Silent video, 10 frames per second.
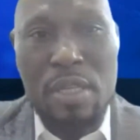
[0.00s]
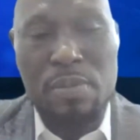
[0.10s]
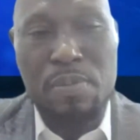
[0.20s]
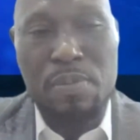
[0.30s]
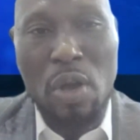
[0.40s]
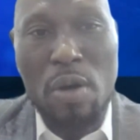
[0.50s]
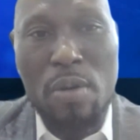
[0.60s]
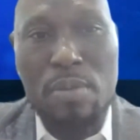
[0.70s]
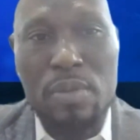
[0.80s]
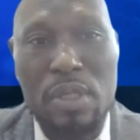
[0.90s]
it's
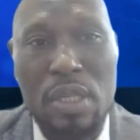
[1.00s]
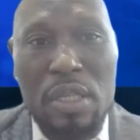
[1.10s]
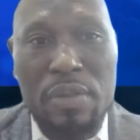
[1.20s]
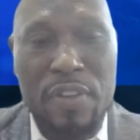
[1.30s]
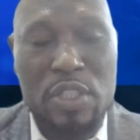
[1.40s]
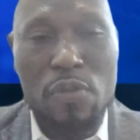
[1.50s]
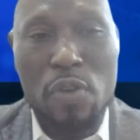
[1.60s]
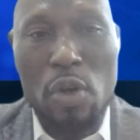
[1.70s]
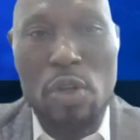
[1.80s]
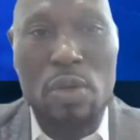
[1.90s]
become, first of
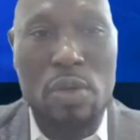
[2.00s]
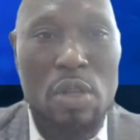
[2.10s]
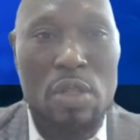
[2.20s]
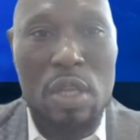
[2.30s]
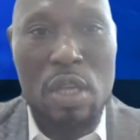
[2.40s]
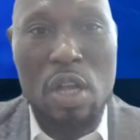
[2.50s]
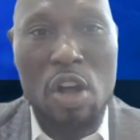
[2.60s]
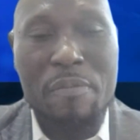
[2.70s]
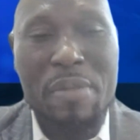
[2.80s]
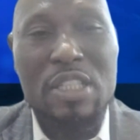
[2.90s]
all, the
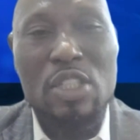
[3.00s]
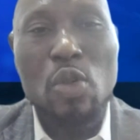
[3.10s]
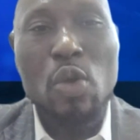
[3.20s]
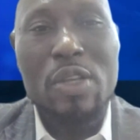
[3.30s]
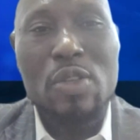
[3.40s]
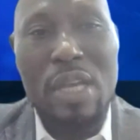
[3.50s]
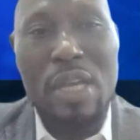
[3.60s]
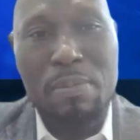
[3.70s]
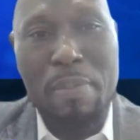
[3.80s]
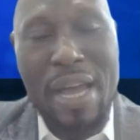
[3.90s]
government is looking to
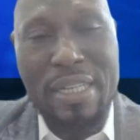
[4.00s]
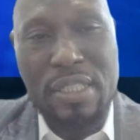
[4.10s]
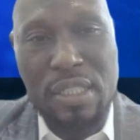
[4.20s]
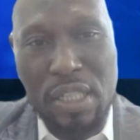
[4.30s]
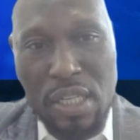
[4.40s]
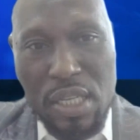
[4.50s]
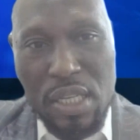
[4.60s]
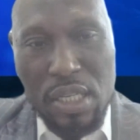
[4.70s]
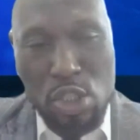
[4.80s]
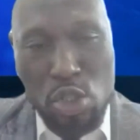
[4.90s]
expand
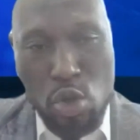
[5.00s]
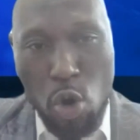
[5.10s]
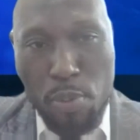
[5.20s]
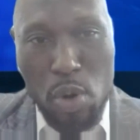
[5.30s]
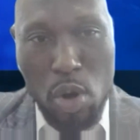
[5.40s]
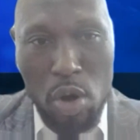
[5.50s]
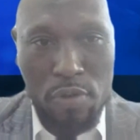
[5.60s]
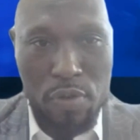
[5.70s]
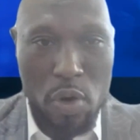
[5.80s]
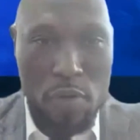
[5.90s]
the scope
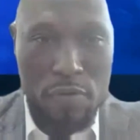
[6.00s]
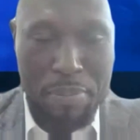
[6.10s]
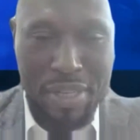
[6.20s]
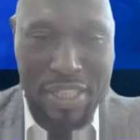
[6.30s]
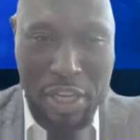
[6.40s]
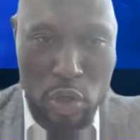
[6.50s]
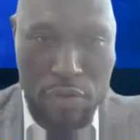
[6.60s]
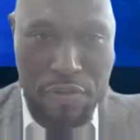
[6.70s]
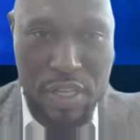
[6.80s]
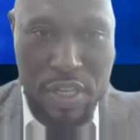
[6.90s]
of the application
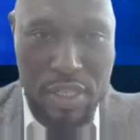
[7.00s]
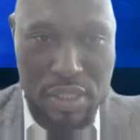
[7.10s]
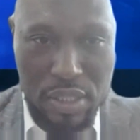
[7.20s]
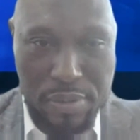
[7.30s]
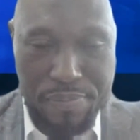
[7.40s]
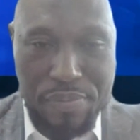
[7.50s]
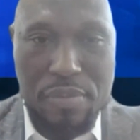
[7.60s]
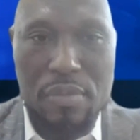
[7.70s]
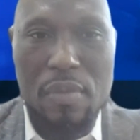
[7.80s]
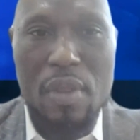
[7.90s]
of VAT.
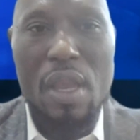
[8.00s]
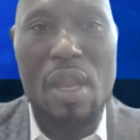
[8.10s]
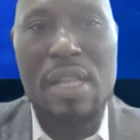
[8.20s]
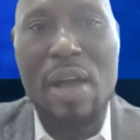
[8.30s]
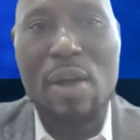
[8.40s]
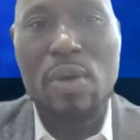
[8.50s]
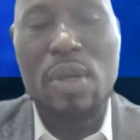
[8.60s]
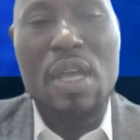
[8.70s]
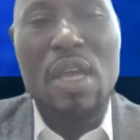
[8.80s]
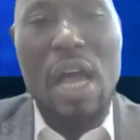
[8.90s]
Now,
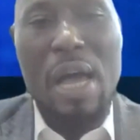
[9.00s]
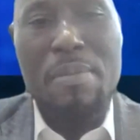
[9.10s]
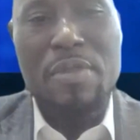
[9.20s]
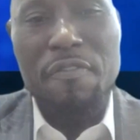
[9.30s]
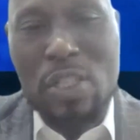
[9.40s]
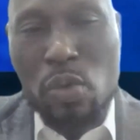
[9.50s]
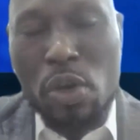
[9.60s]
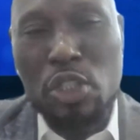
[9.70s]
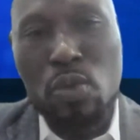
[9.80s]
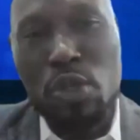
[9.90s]
the first
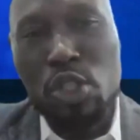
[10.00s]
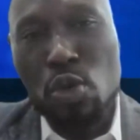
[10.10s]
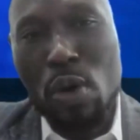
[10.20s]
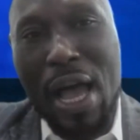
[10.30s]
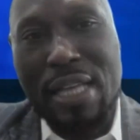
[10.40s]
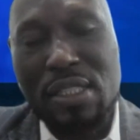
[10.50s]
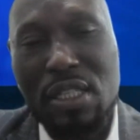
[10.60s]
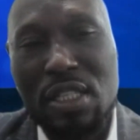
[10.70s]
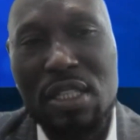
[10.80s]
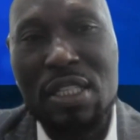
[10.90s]
question which you ask
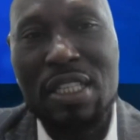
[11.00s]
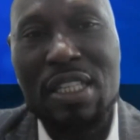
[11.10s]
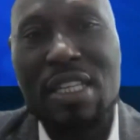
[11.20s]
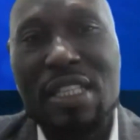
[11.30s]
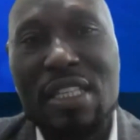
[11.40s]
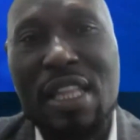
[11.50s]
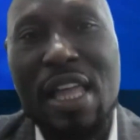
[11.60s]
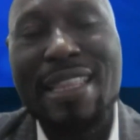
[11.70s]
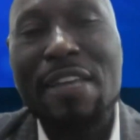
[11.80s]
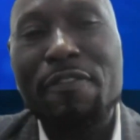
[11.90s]
is
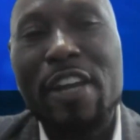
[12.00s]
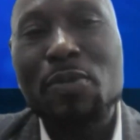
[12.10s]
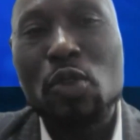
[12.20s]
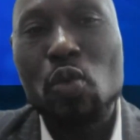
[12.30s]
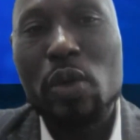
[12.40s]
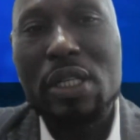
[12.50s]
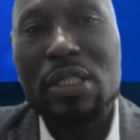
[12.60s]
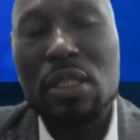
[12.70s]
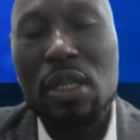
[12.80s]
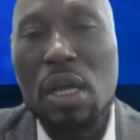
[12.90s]
there a difference
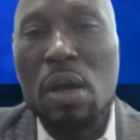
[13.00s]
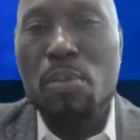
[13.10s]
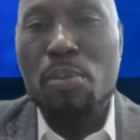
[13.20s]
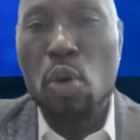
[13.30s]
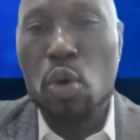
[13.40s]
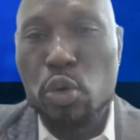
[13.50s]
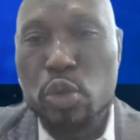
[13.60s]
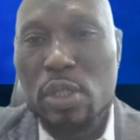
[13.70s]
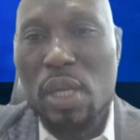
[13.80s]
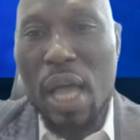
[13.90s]
between Bolt
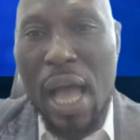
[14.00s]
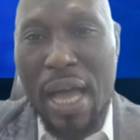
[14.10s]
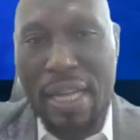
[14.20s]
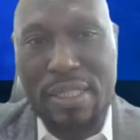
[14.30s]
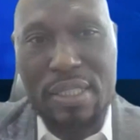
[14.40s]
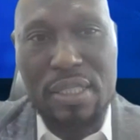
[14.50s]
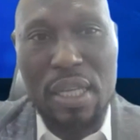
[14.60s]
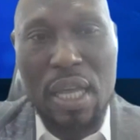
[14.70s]
and